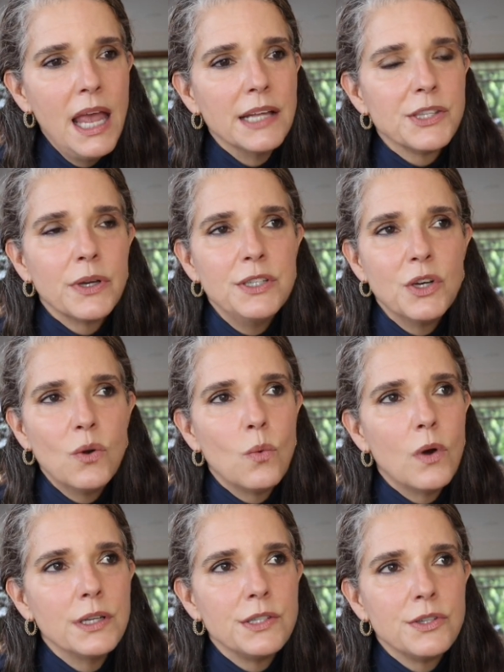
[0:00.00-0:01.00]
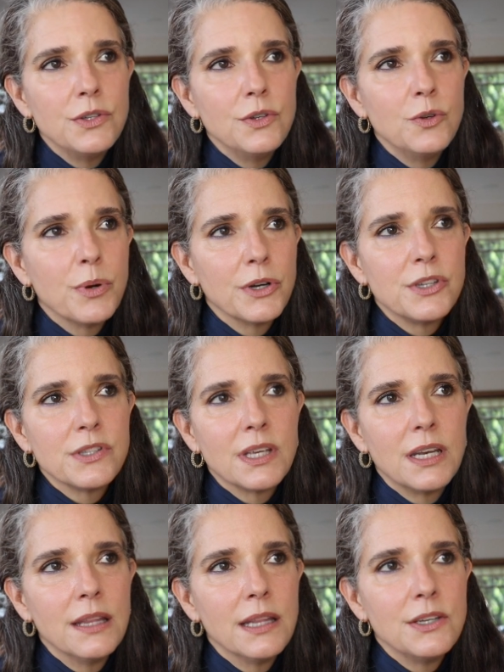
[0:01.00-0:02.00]
And so I don't want to purchase
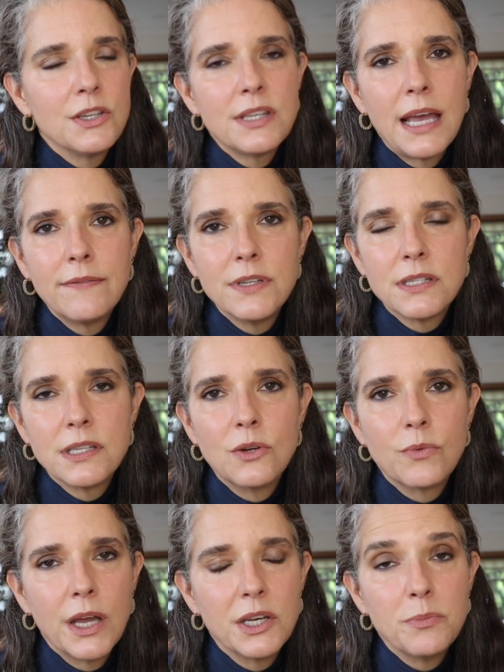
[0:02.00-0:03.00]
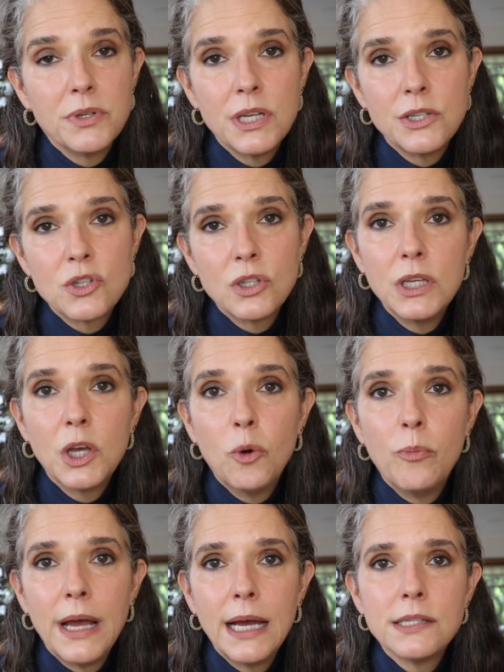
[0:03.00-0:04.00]
it and then just have it sit around and potentially go
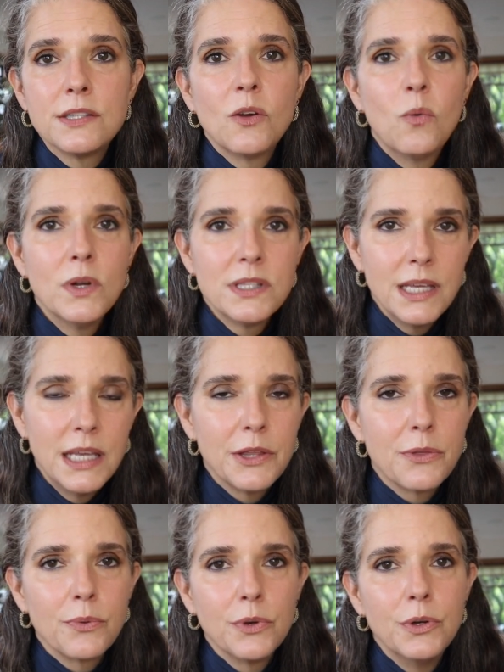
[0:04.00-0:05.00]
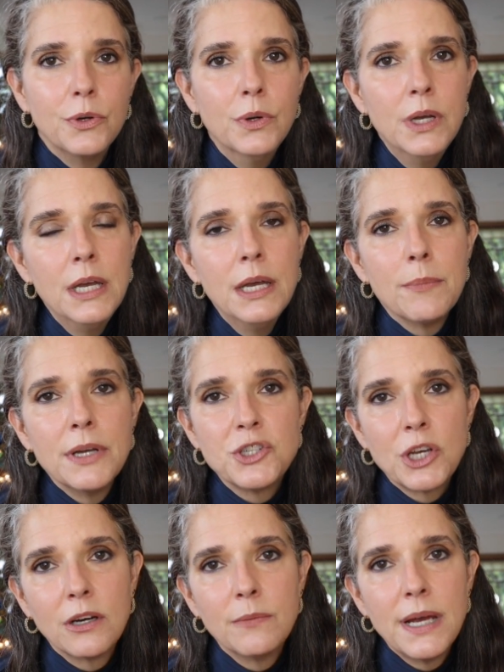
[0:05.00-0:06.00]
bad. So once I get through my
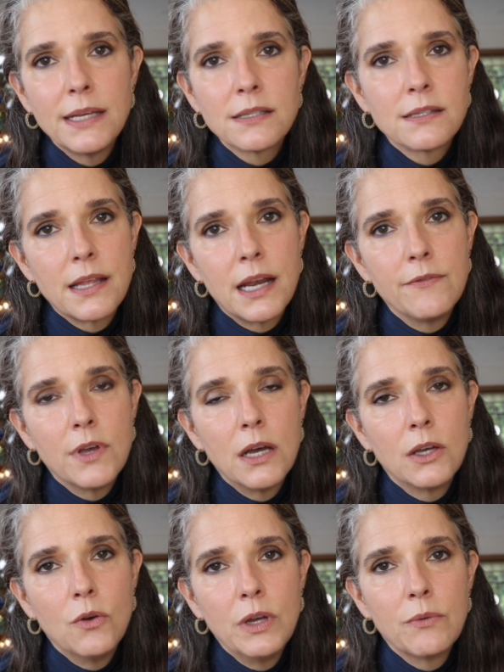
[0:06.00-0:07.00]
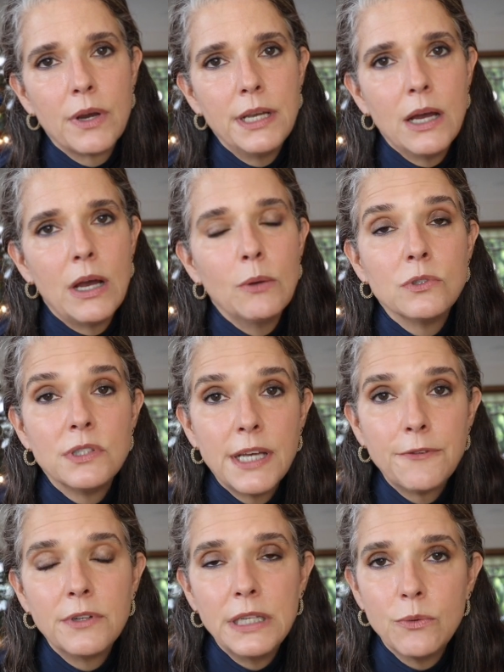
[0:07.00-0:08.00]
shower masks that I've got going right now, I will
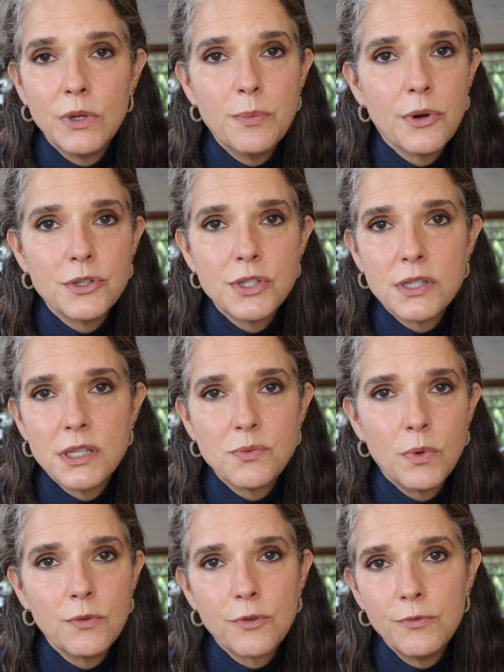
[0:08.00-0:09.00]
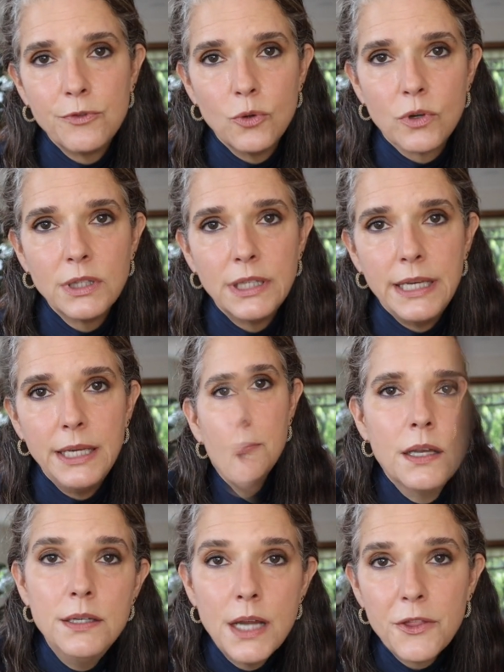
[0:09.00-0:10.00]
definitely repurchase this one from Florally.
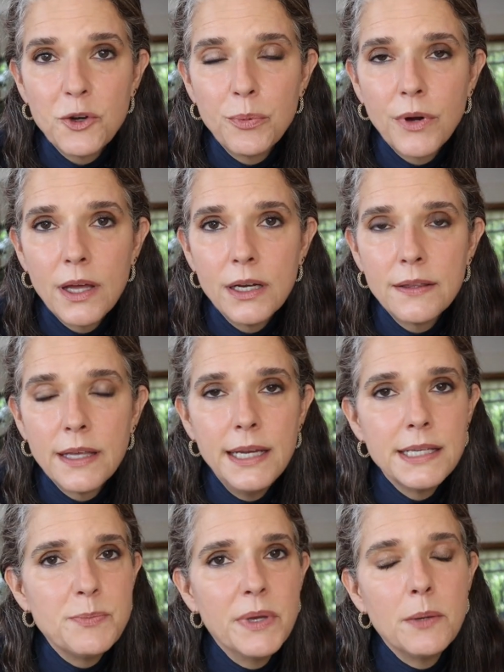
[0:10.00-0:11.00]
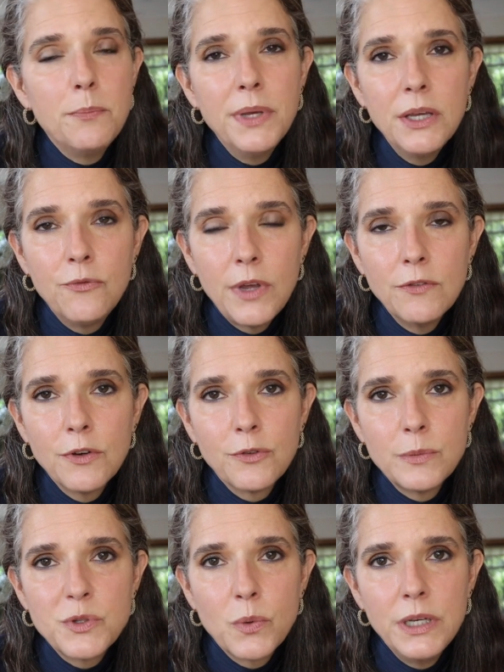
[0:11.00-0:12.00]
Another product that has been a big favorite
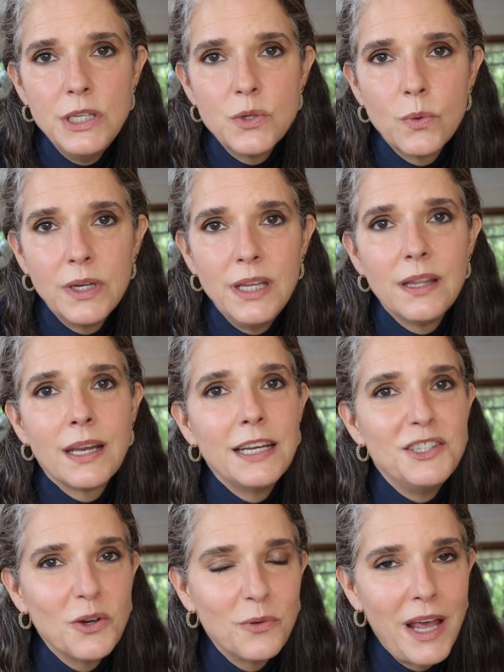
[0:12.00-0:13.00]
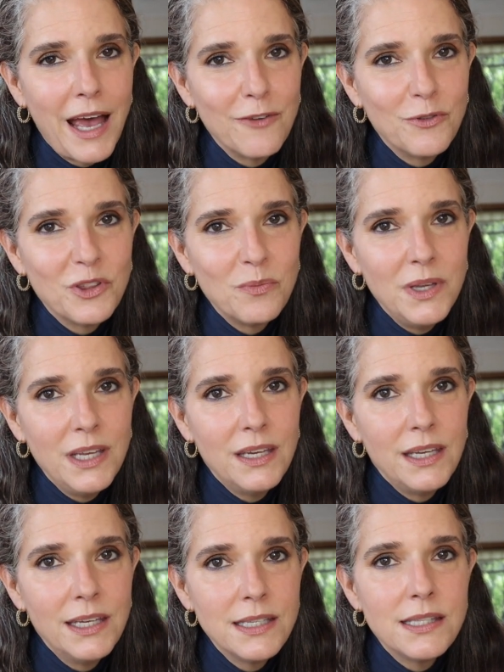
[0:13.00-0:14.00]
from 2020 that I don't have with me
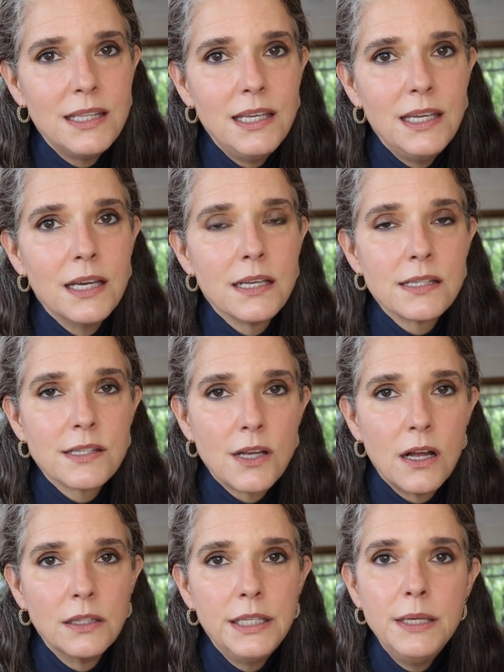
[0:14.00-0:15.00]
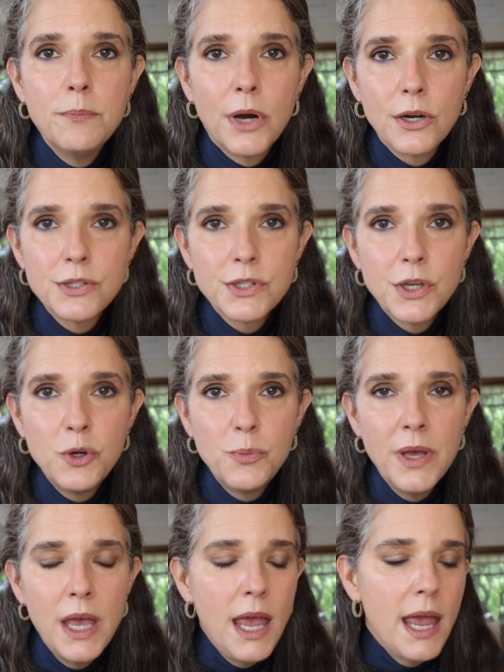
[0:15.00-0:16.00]
is the Asali bar soap.